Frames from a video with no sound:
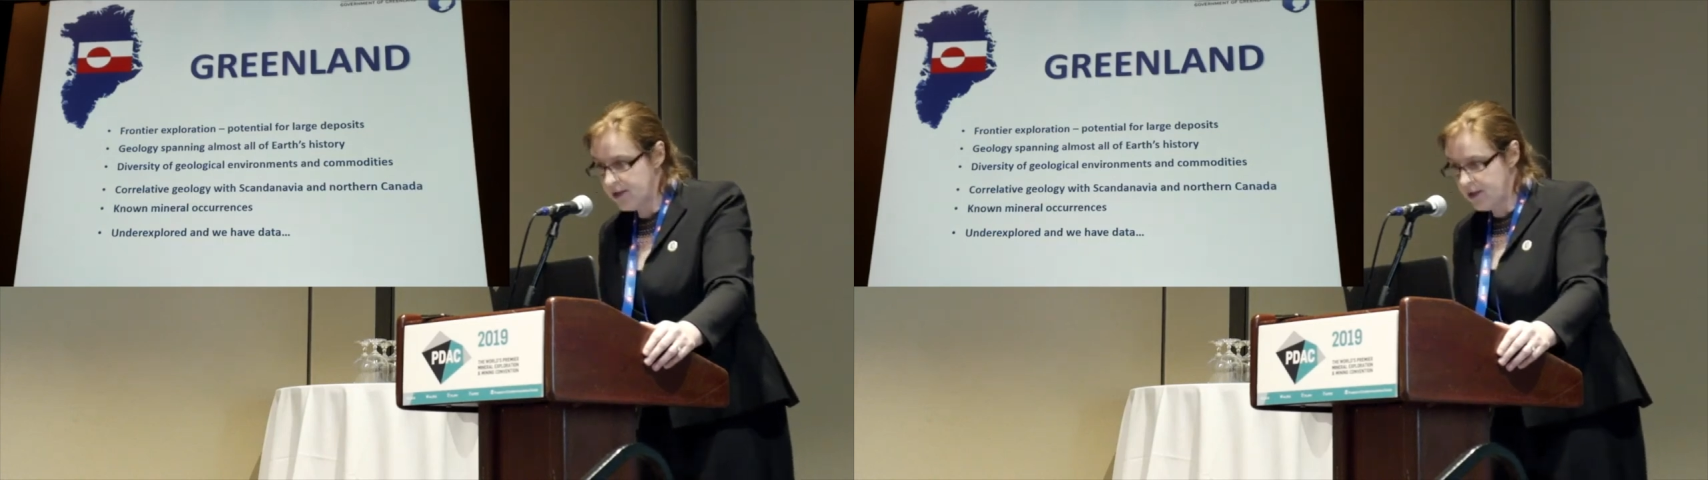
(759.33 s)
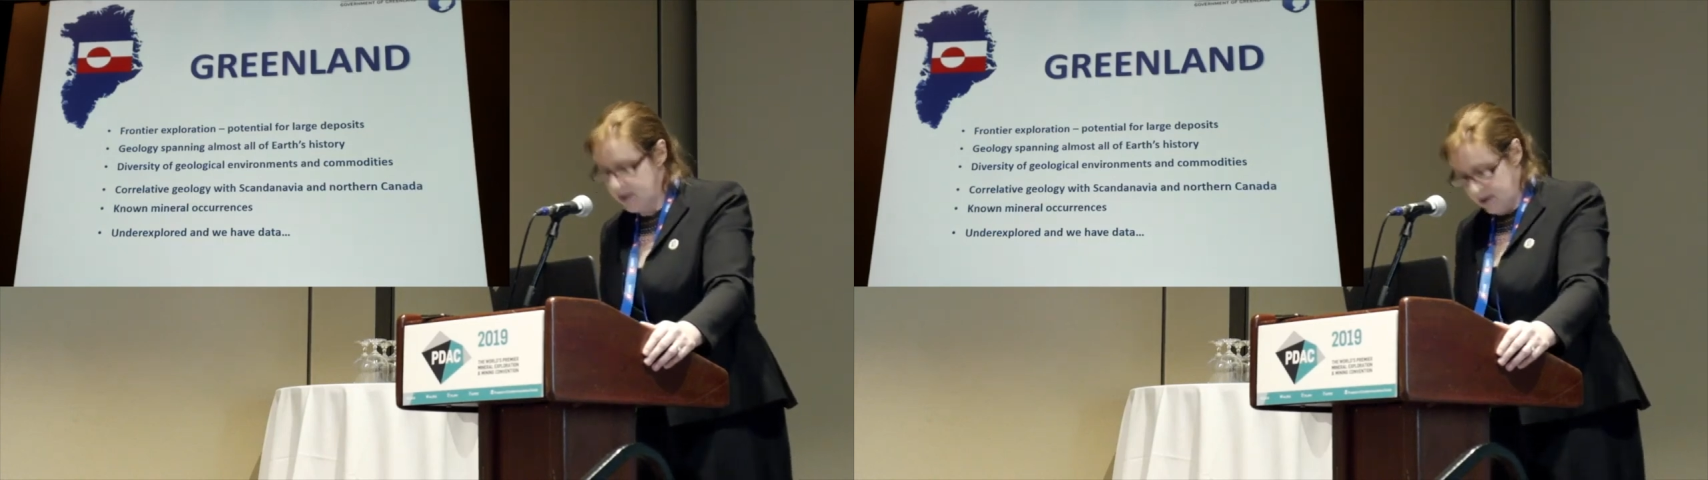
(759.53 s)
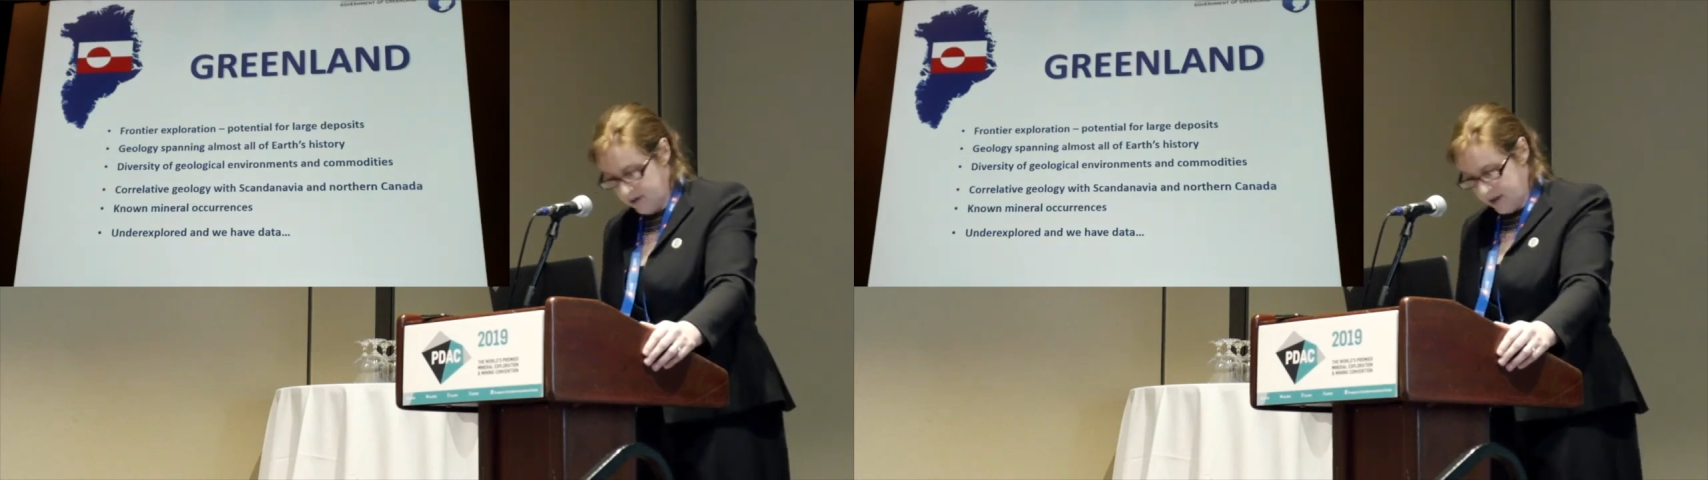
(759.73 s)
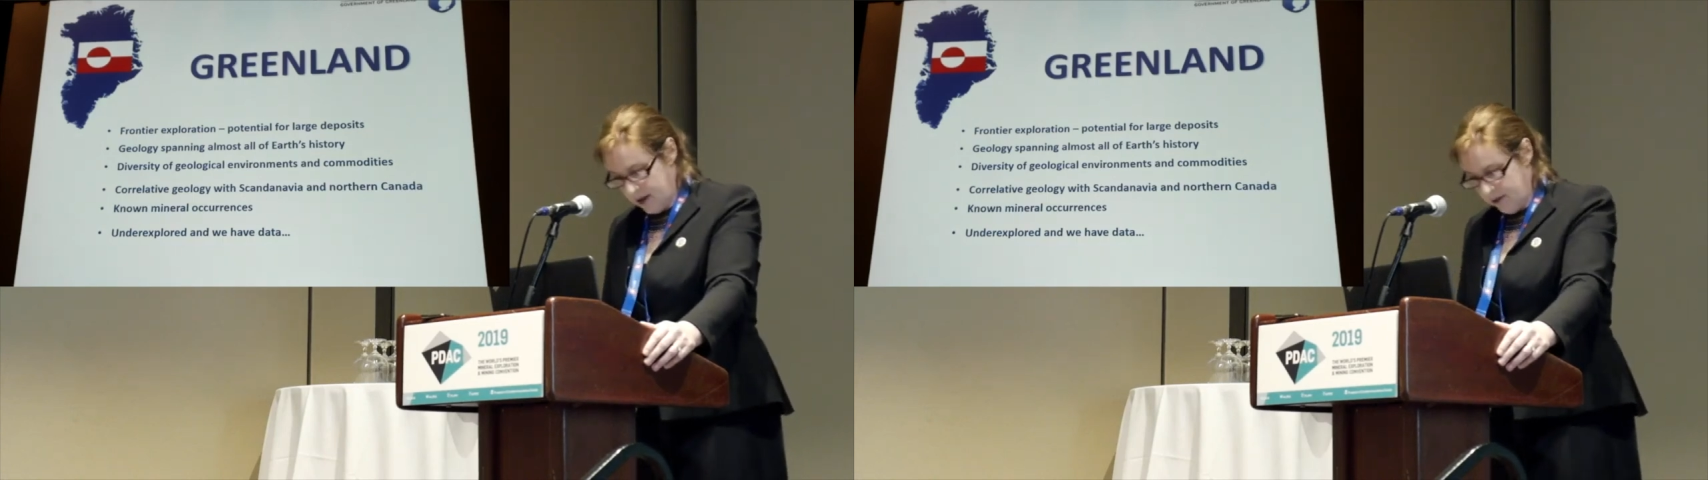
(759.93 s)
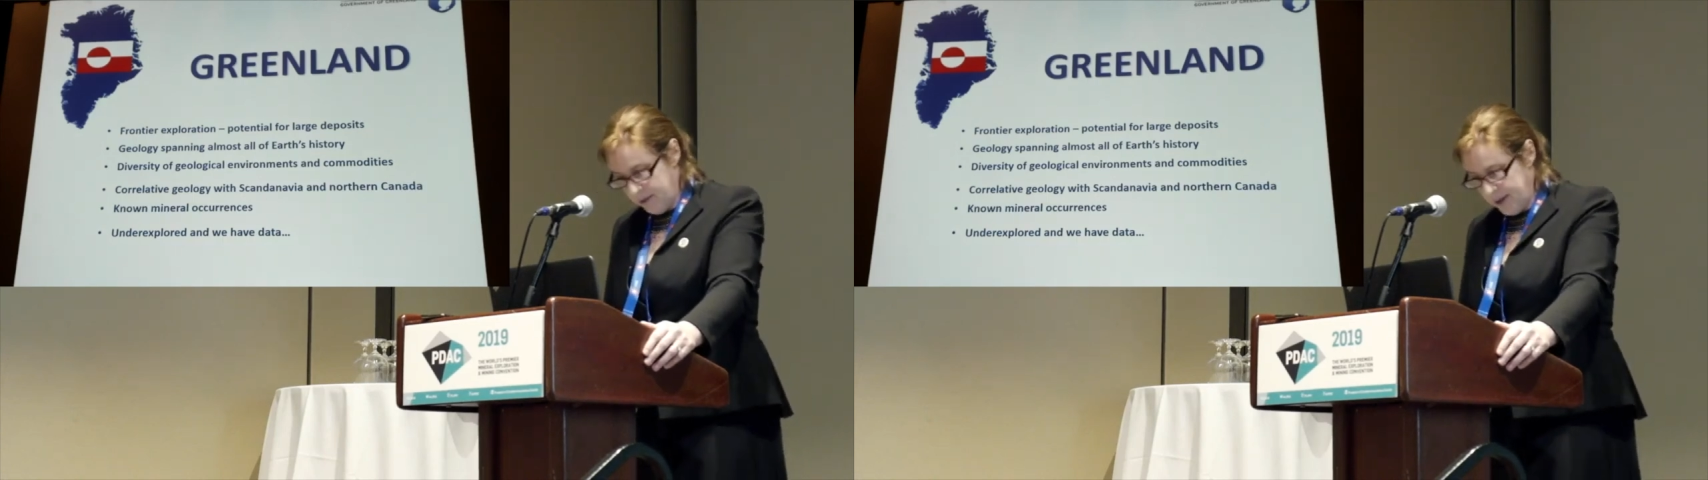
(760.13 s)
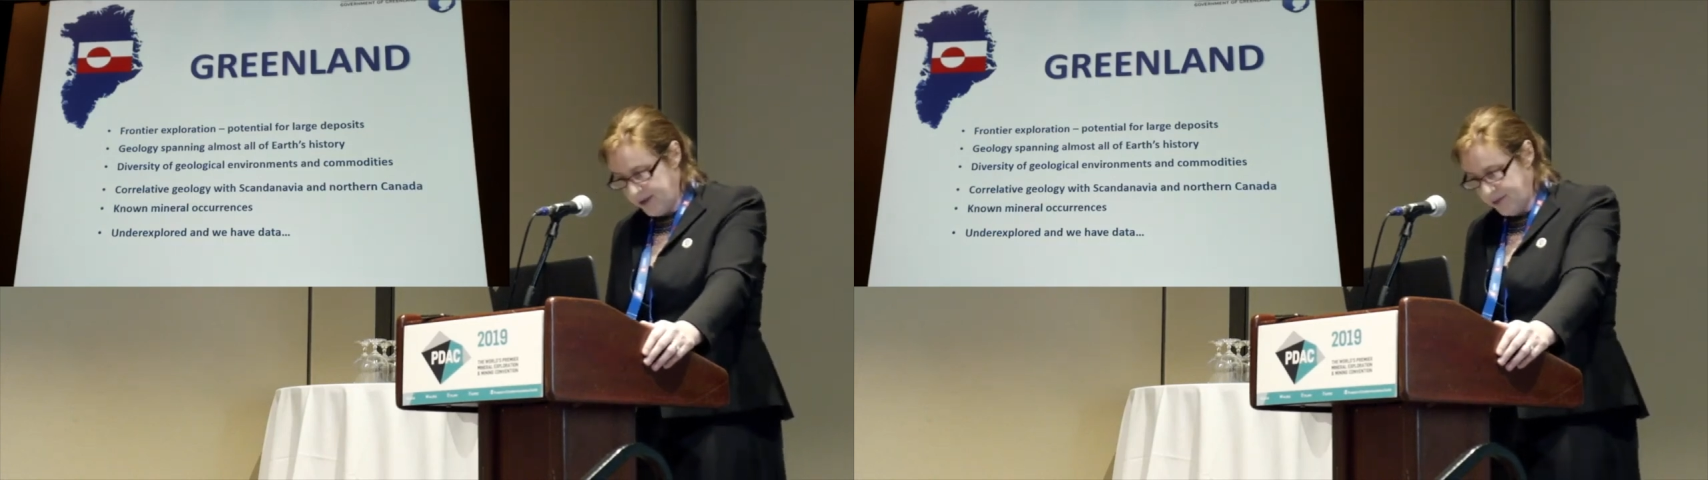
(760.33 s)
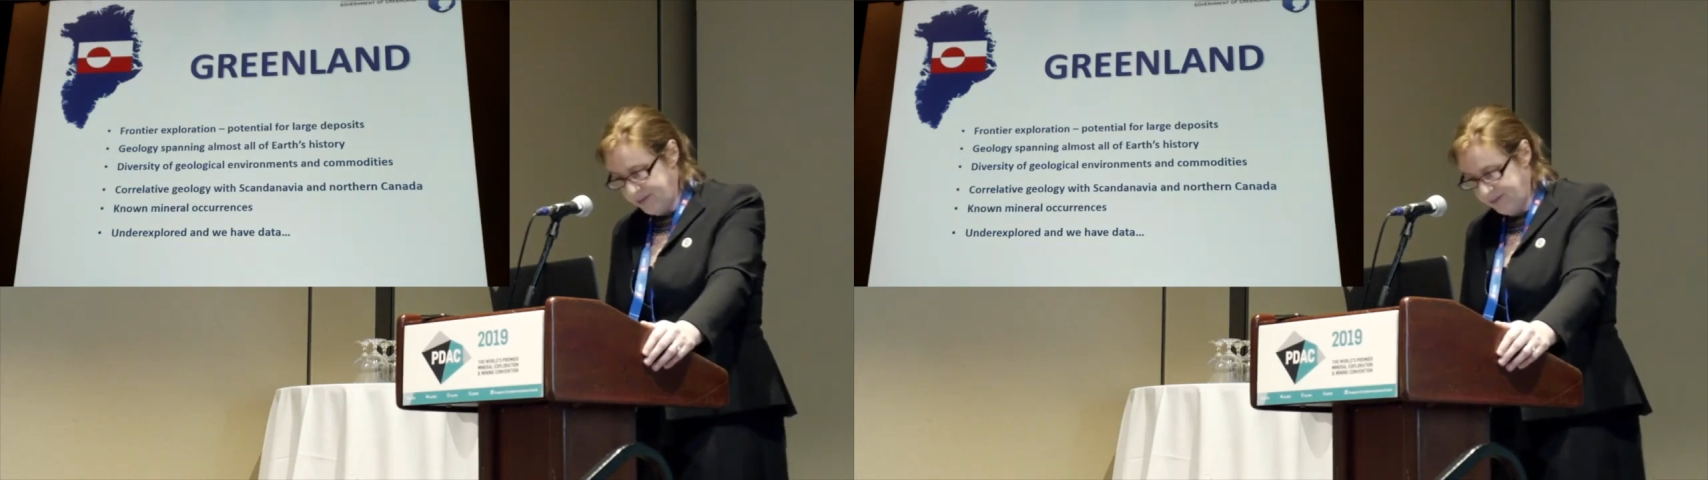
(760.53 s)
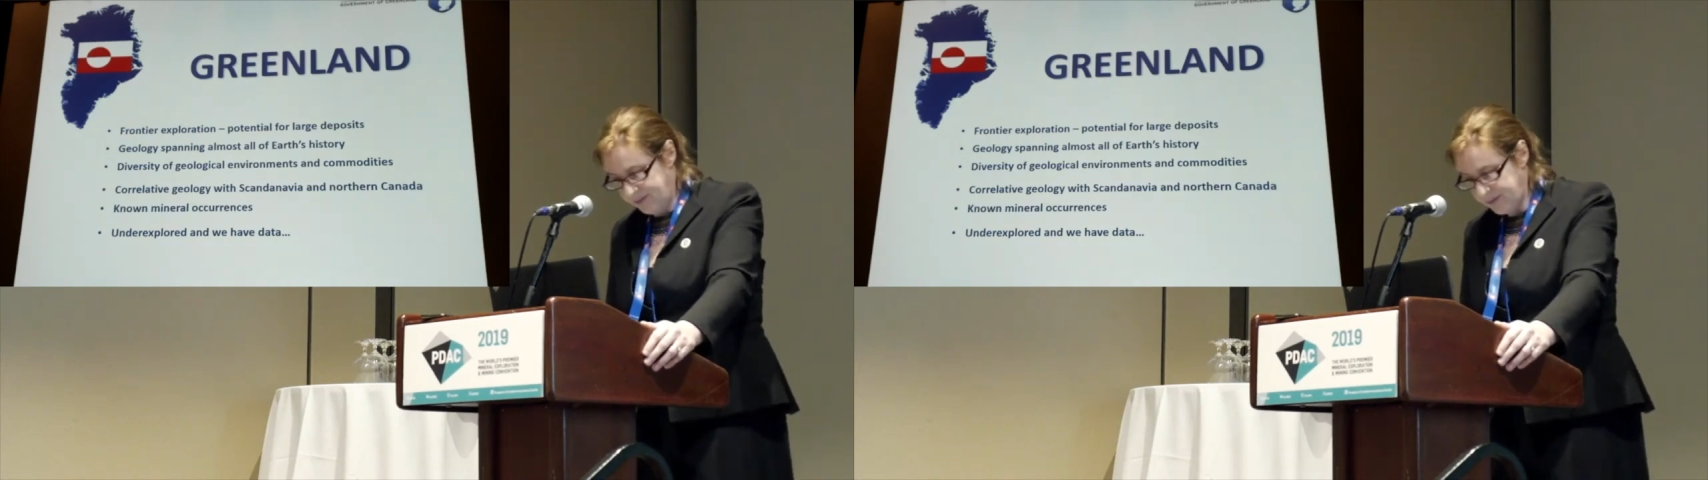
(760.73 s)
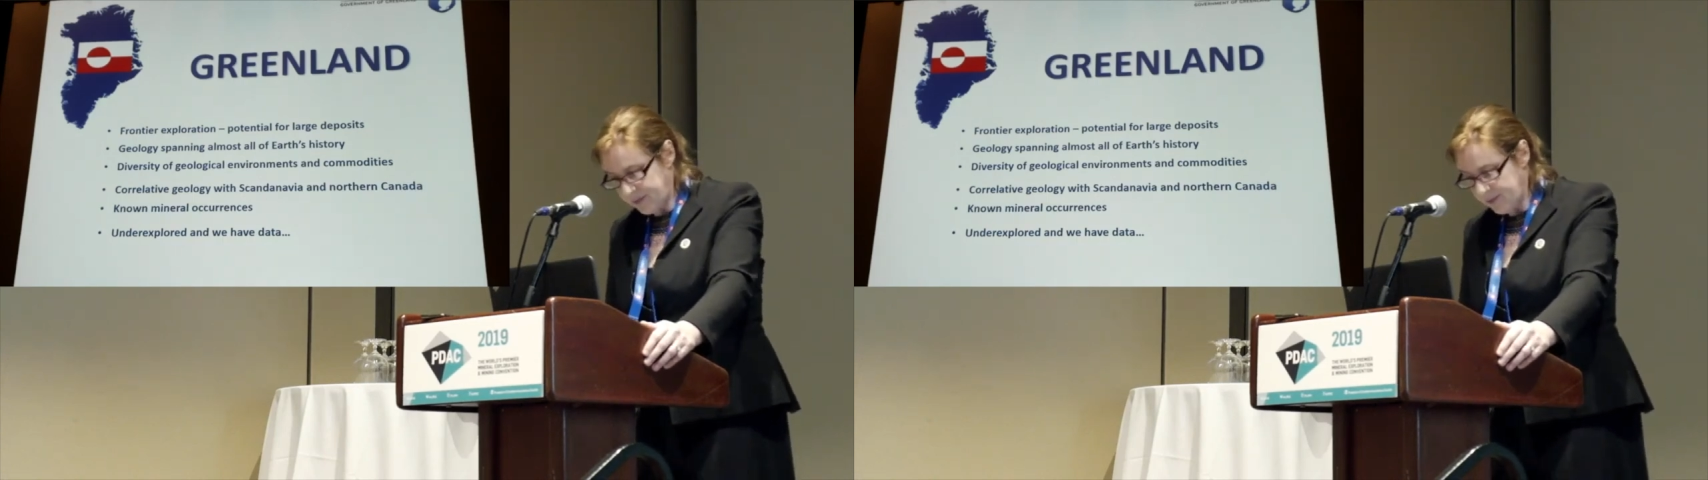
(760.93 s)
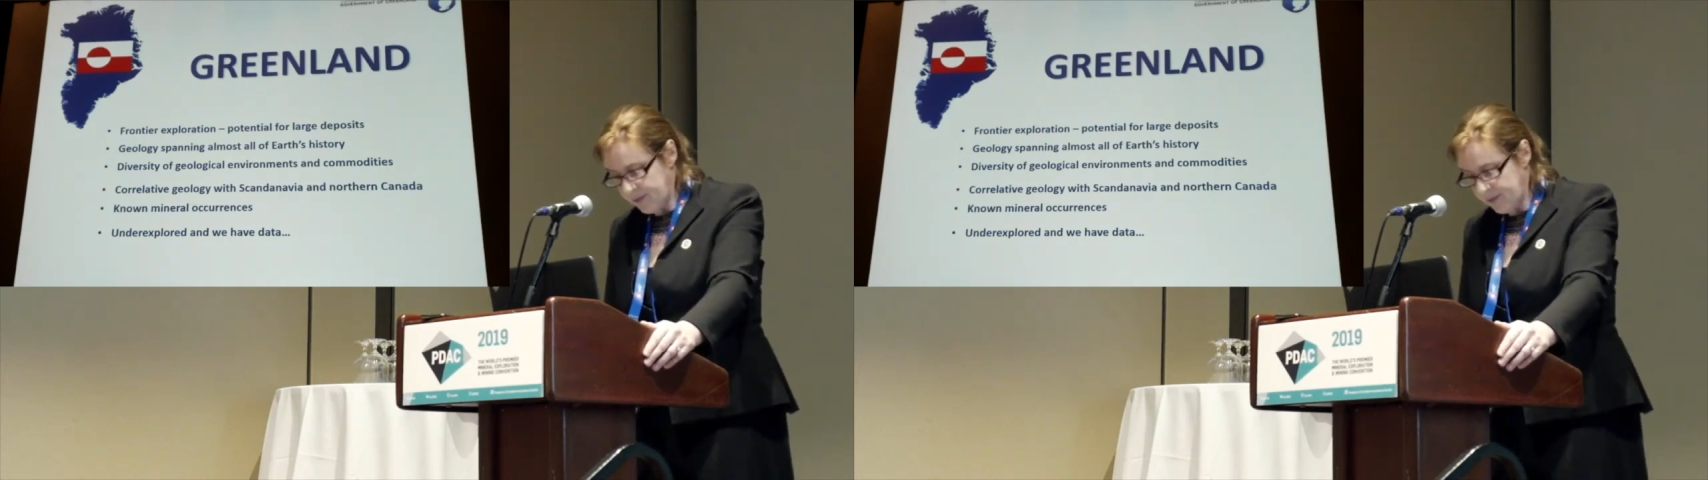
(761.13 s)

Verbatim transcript: advising the government